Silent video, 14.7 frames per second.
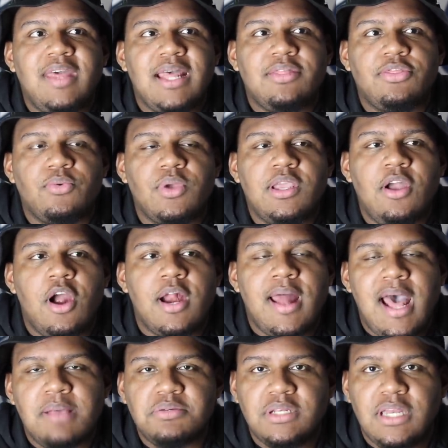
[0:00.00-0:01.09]
that three yard
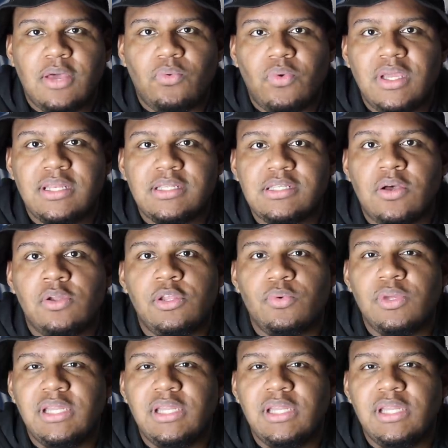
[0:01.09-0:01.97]
option that Witten's only